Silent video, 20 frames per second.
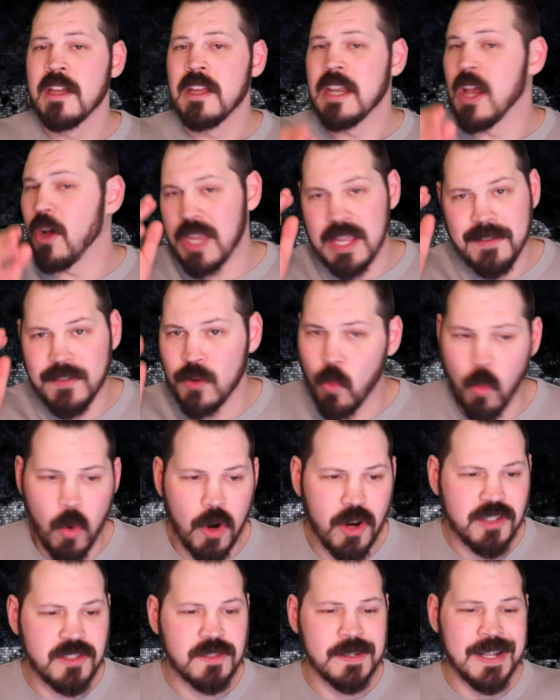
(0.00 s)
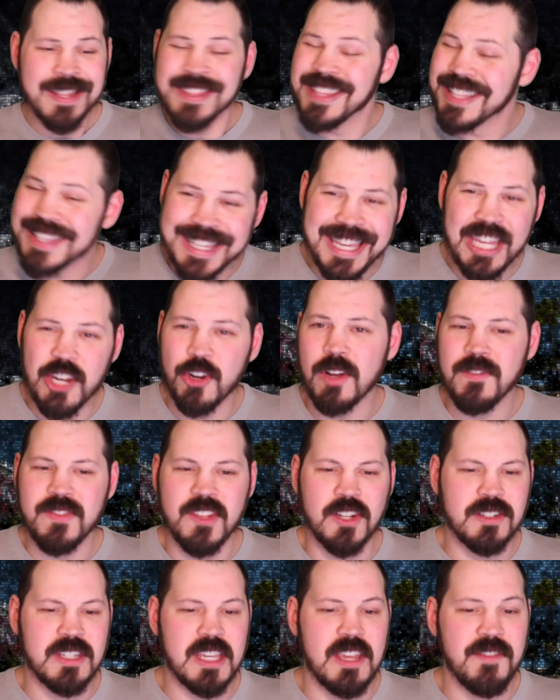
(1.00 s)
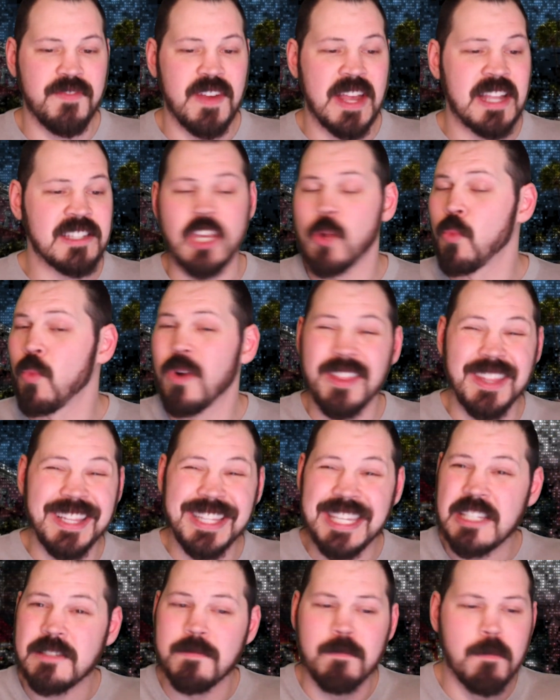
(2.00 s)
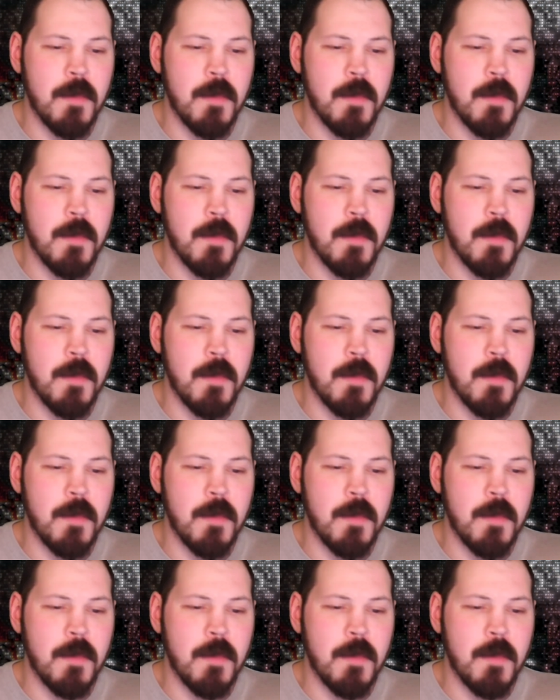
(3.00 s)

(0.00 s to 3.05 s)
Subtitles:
Now, even worse, the leader of their defense and one of the league's